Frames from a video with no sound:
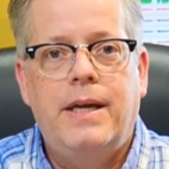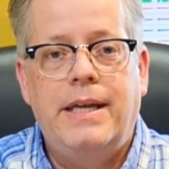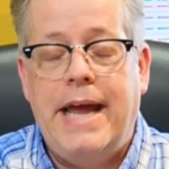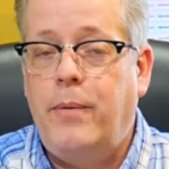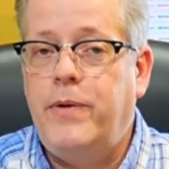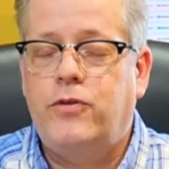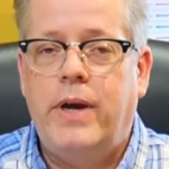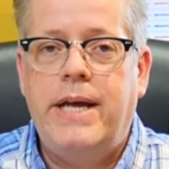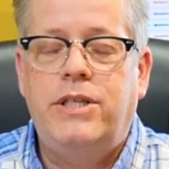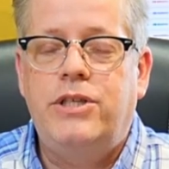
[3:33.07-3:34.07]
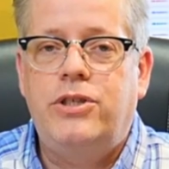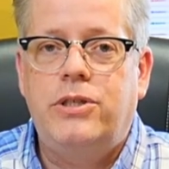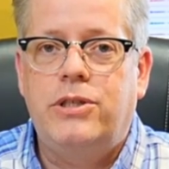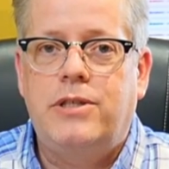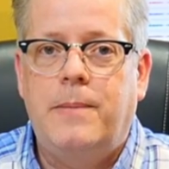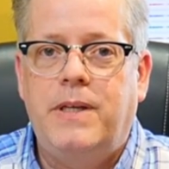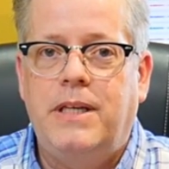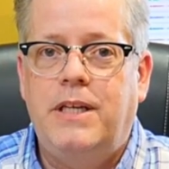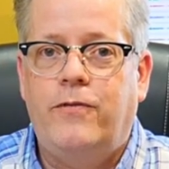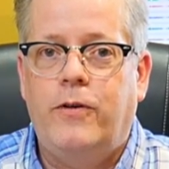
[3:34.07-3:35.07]
Now we've transitioned to
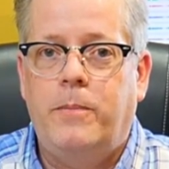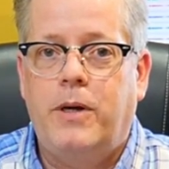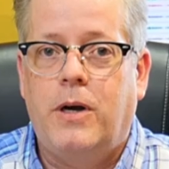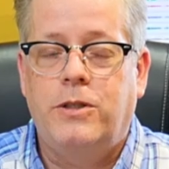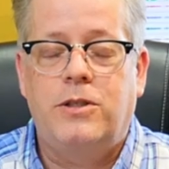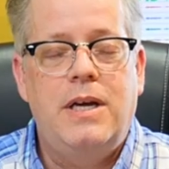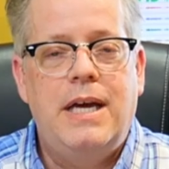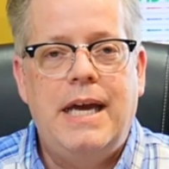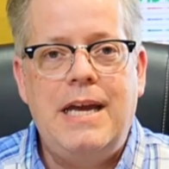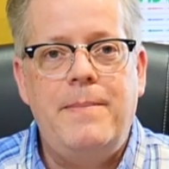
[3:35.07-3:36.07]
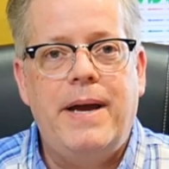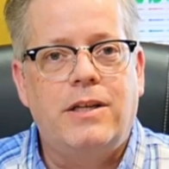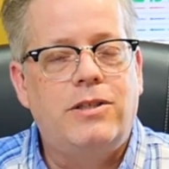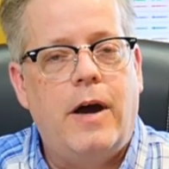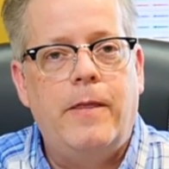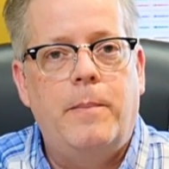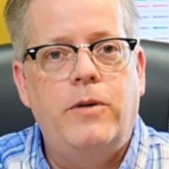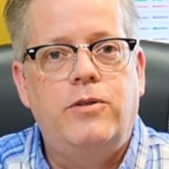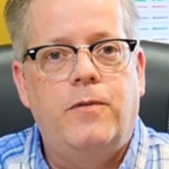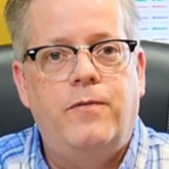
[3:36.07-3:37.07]
something different because email is not the
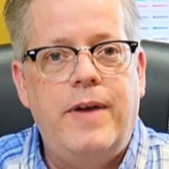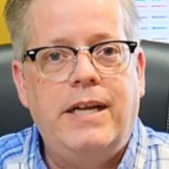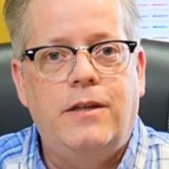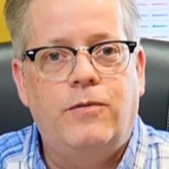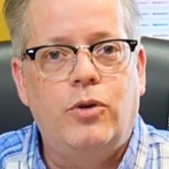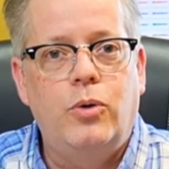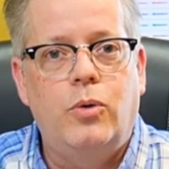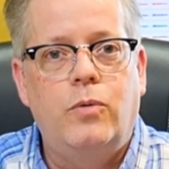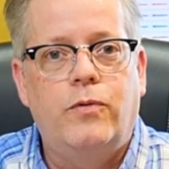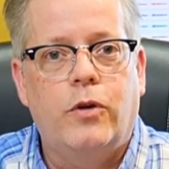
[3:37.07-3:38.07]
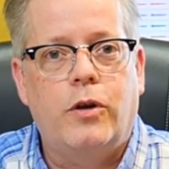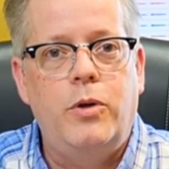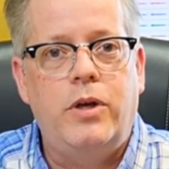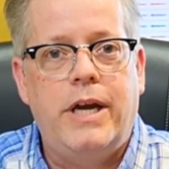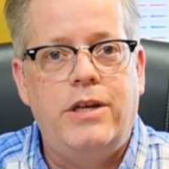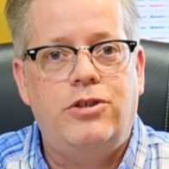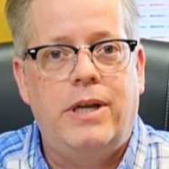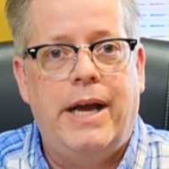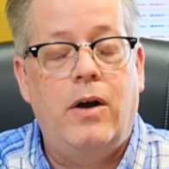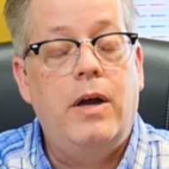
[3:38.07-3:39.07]
most effective tool for communication
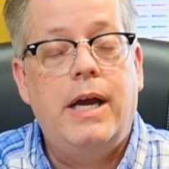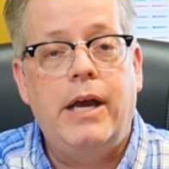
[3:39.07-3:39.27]
now.